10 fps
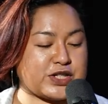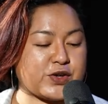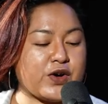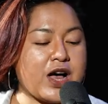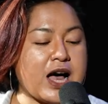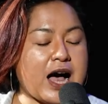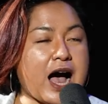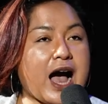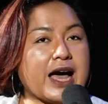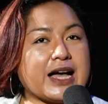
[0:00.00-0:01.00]
So
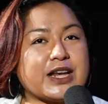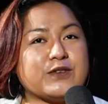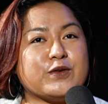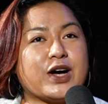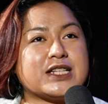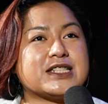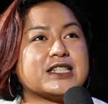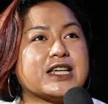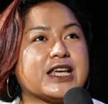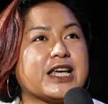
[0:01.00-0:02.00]
I kind of want
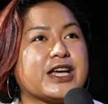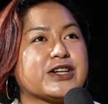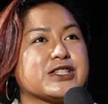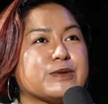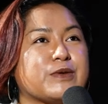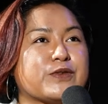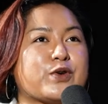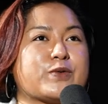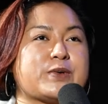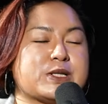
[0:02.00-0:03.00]
to hear some of
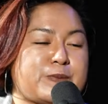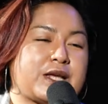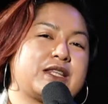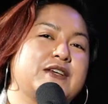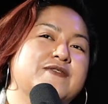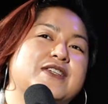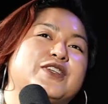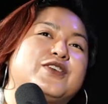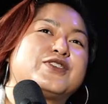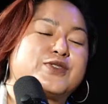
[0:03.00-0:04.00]
your perspectives
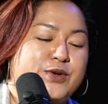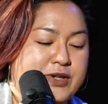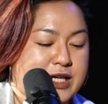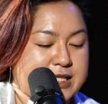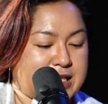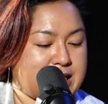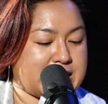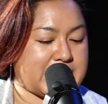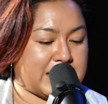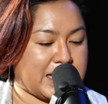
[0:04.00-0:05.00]
and your stories and
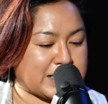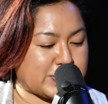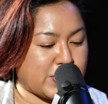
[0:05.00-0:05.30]
things like that.